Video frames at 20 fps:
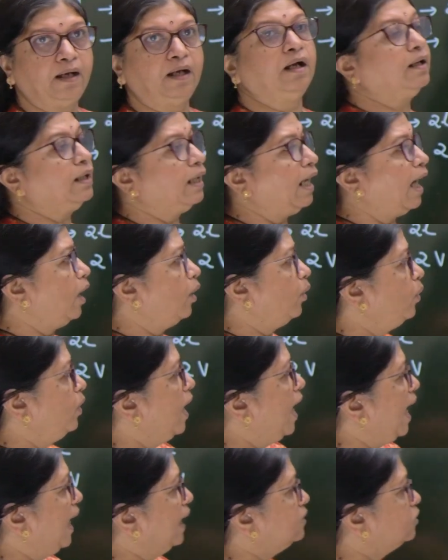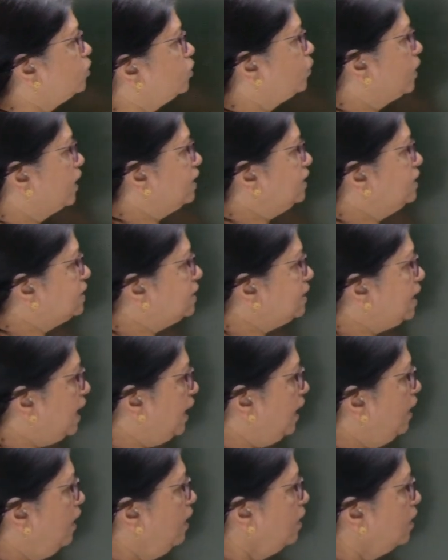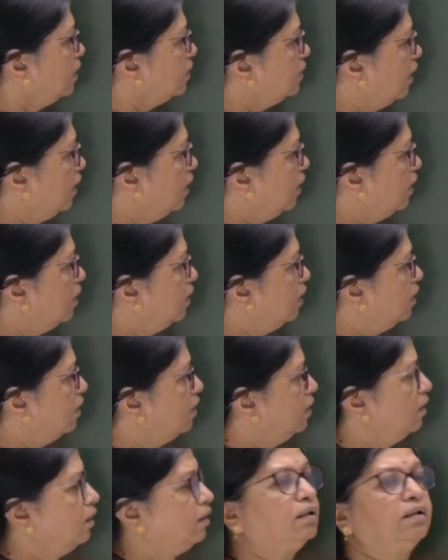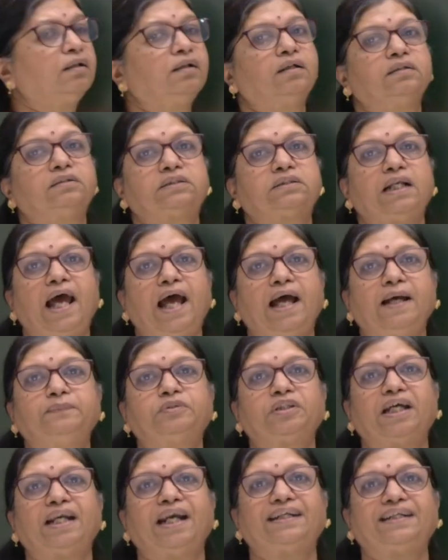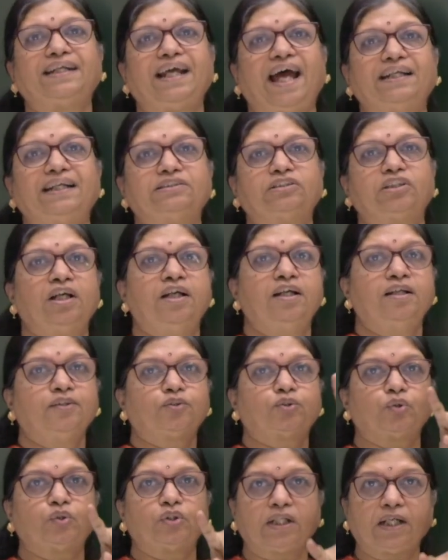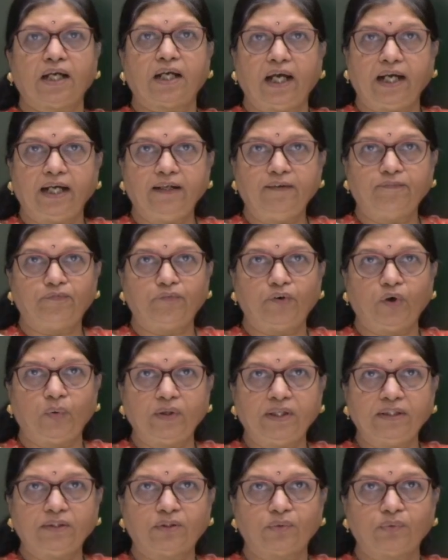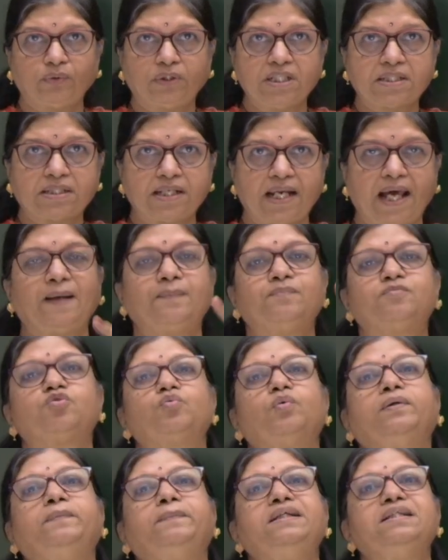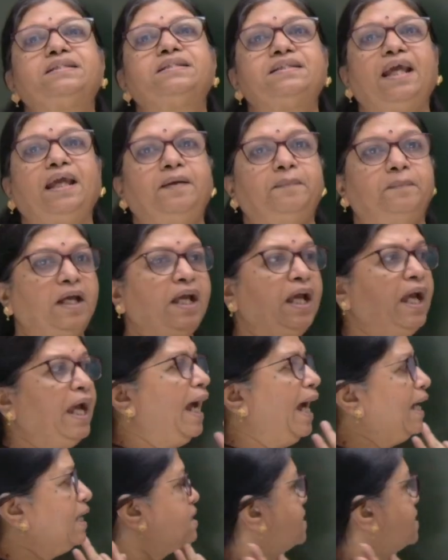Now, as you can see, the slabs are attached, so the current flowing through the slabs will be same as